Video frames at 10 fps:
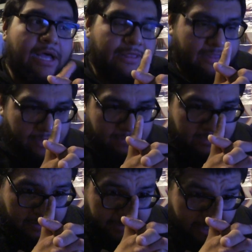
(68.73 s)
I thought it was
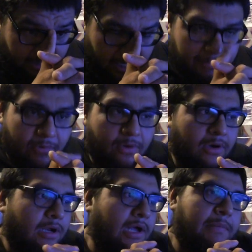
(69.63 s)
going to be a lot more
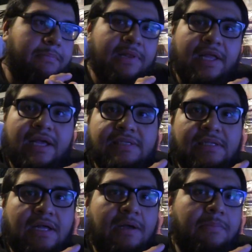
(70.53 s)
complex, a
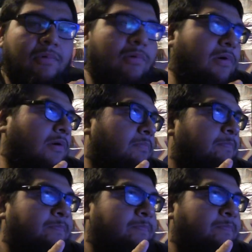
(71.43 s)
lot more